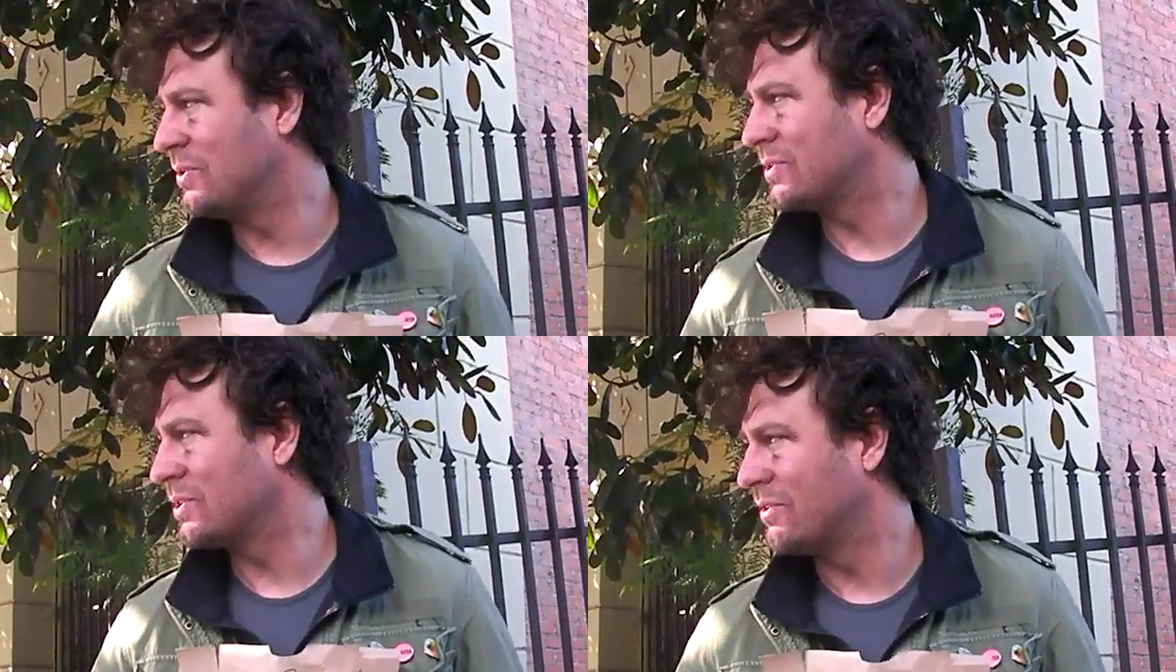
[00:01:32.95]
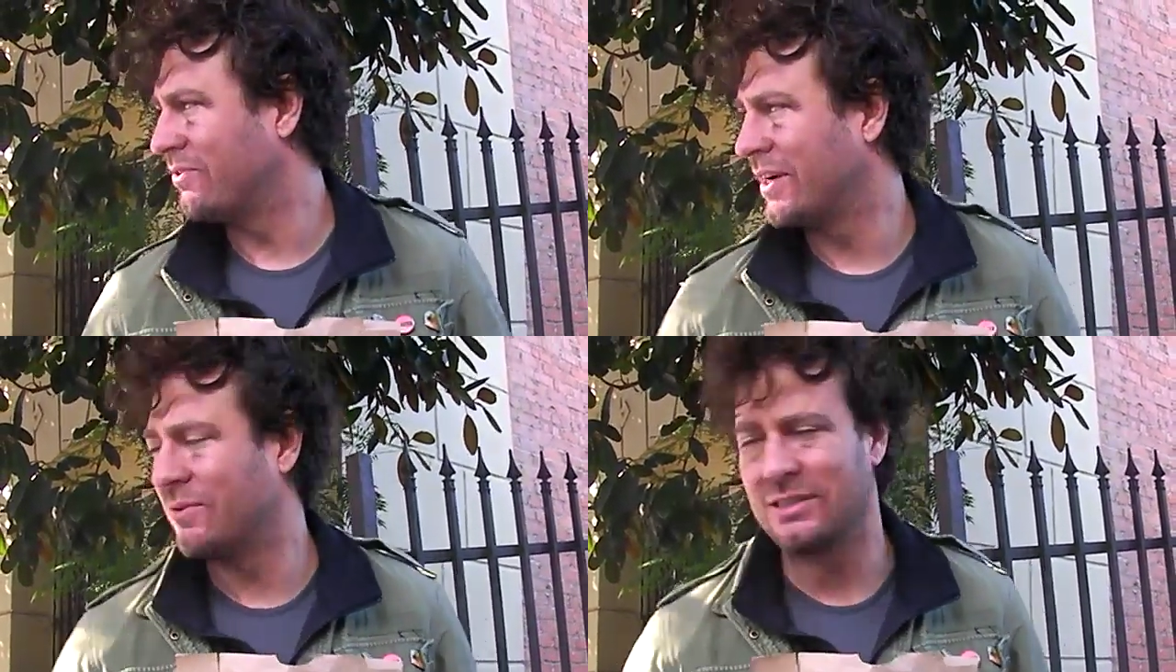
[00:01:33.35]
so if
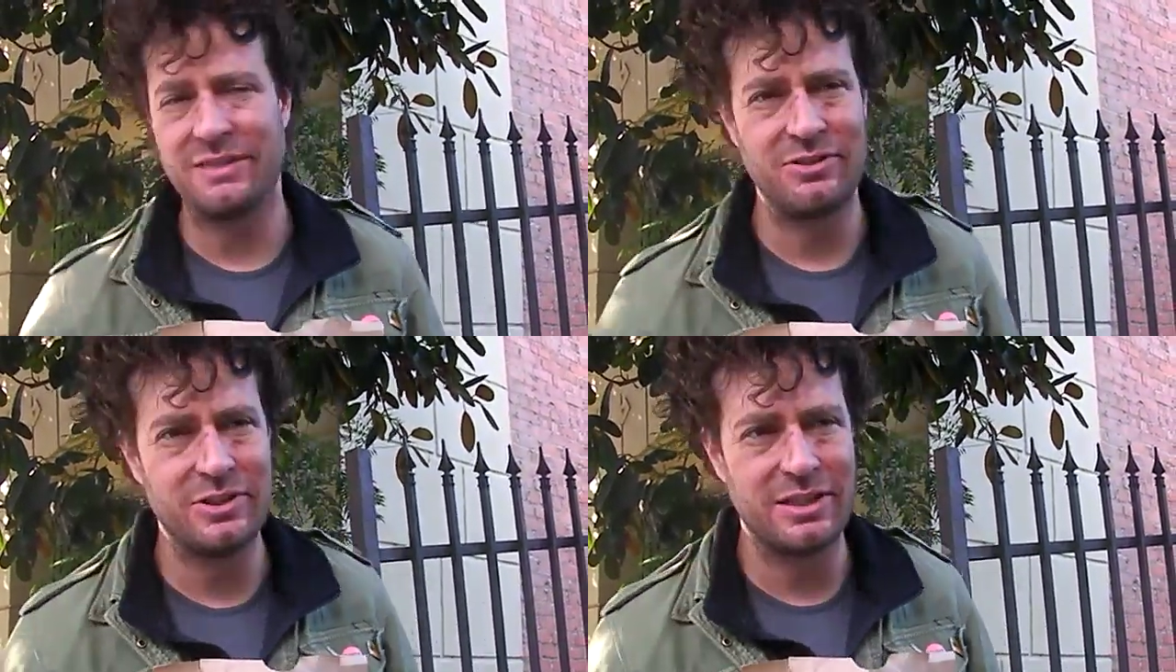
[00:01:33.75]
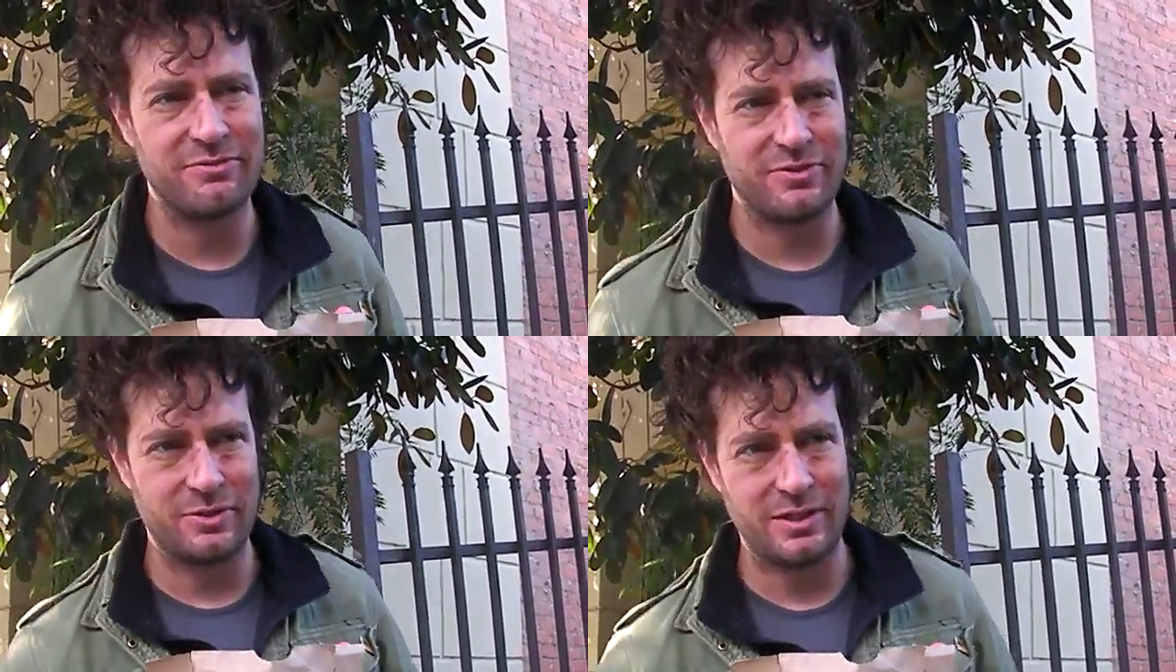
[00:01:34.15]
anyone's ever looking
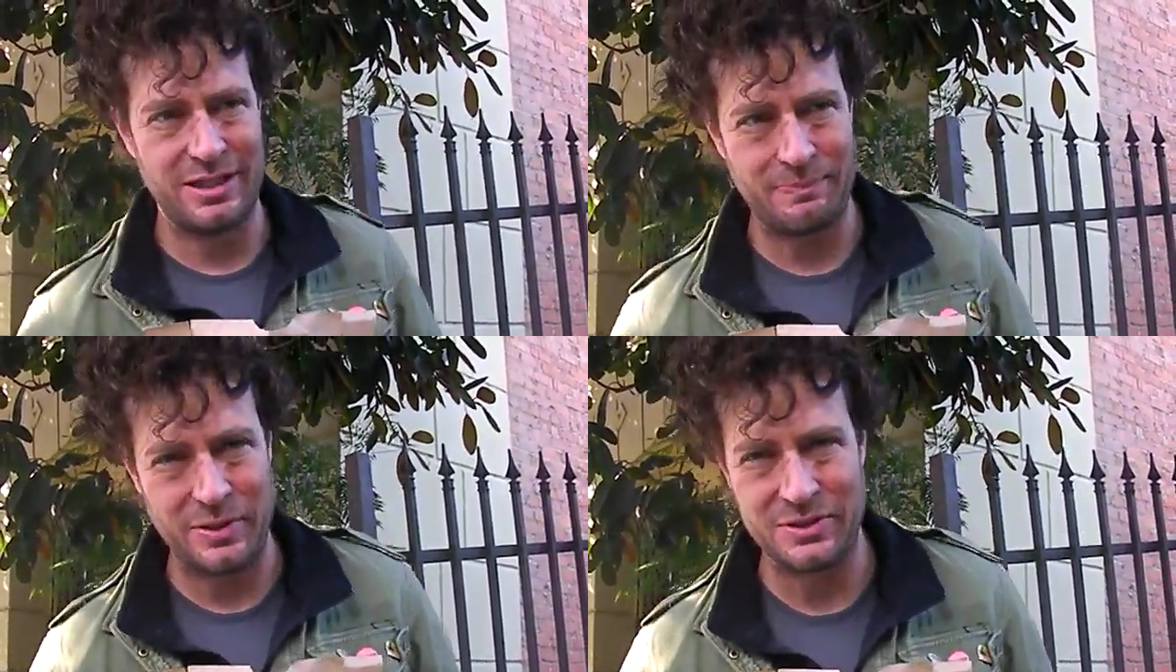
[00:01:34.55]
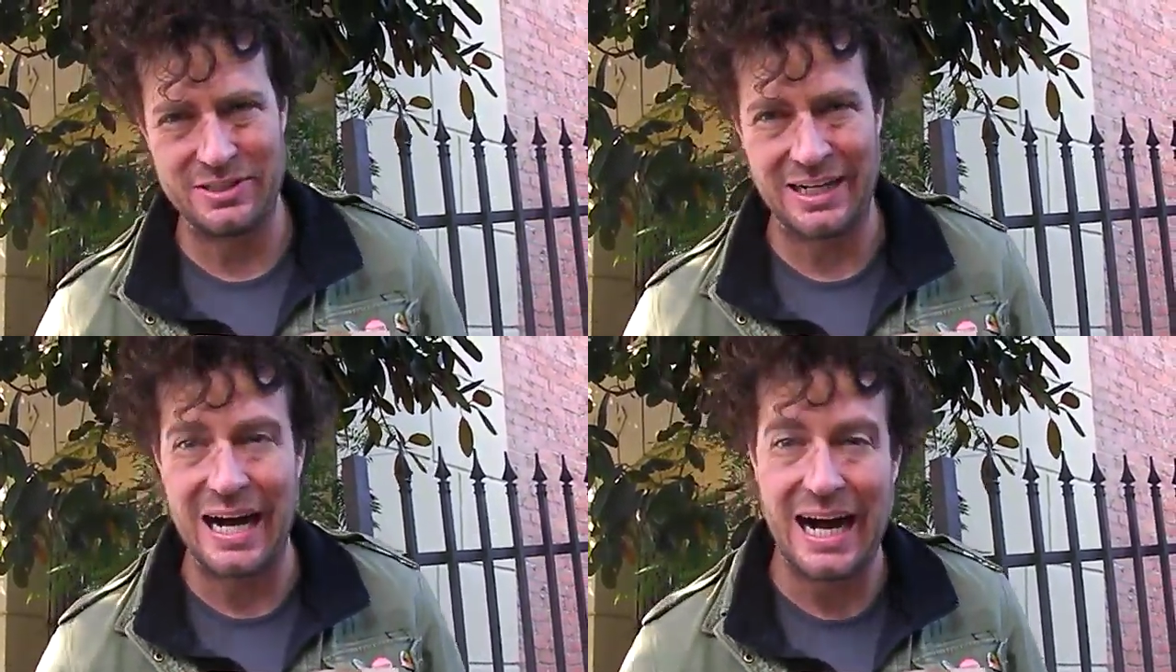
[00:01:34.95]
for a
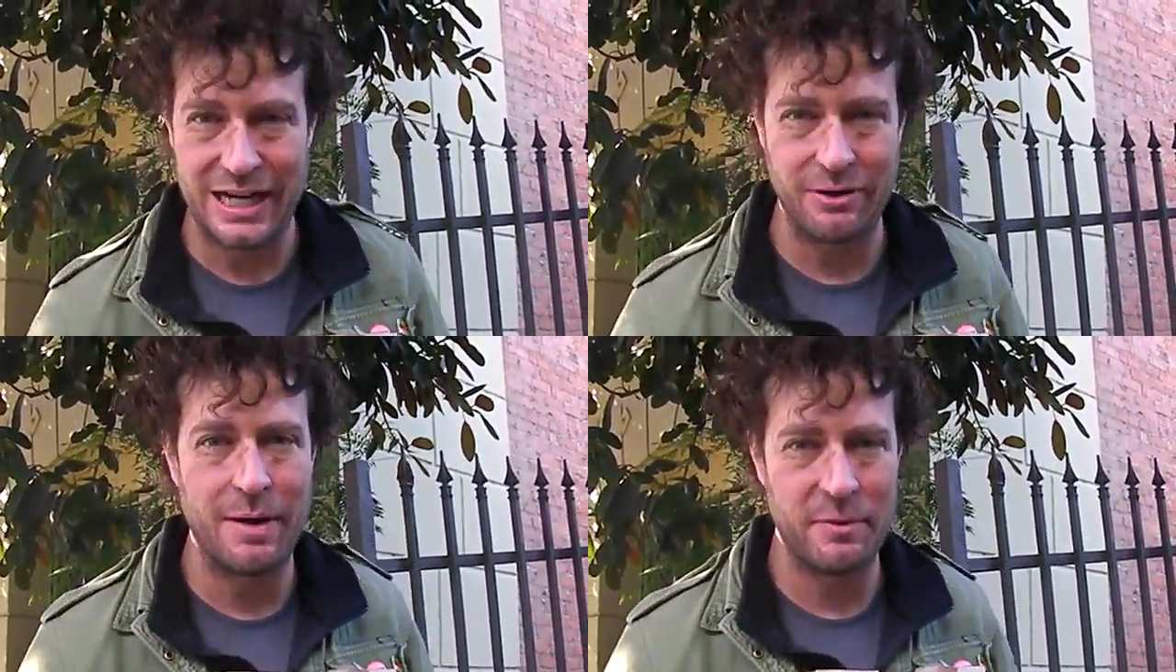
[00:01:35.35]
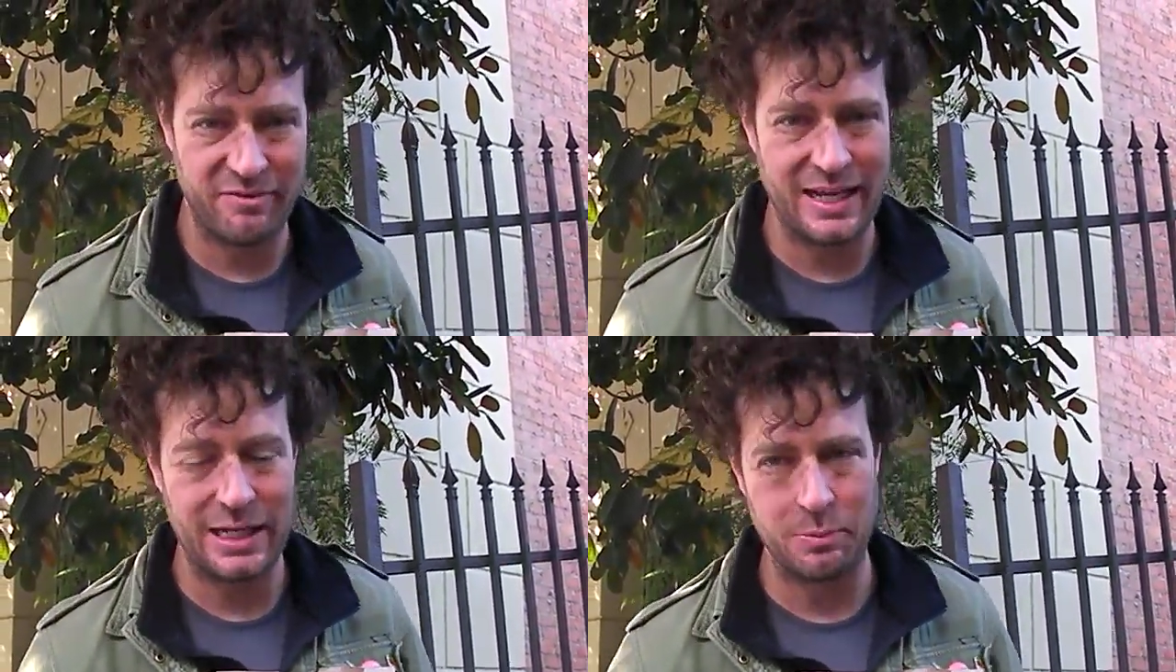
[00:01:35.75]
person to hire, I'm
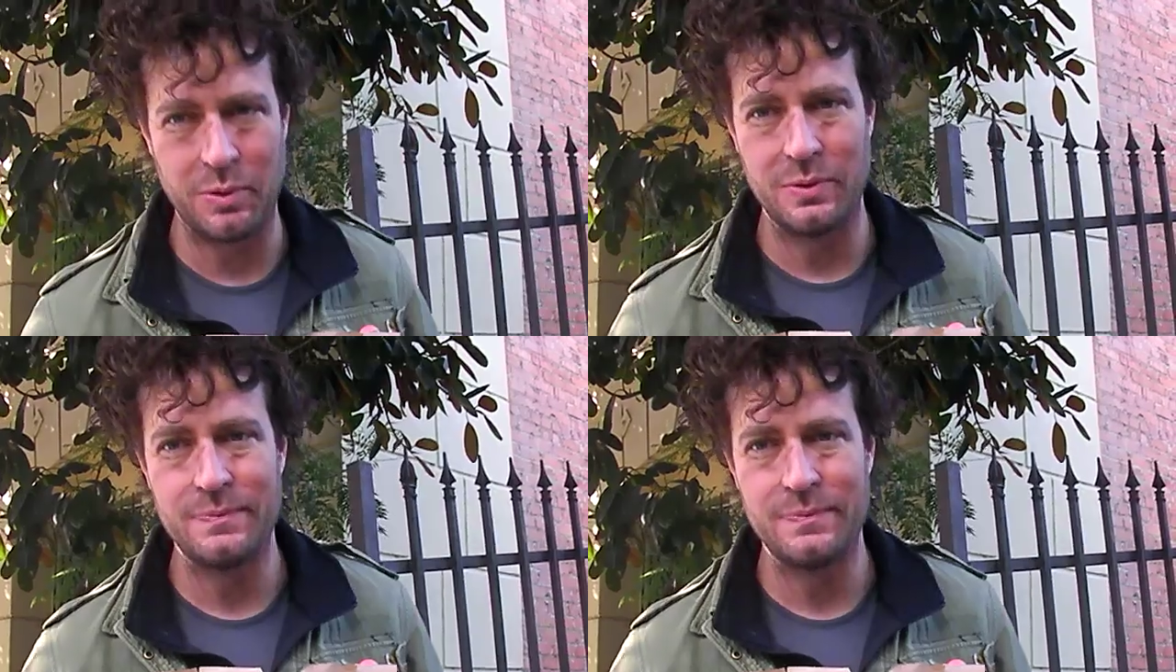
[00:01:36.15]
available.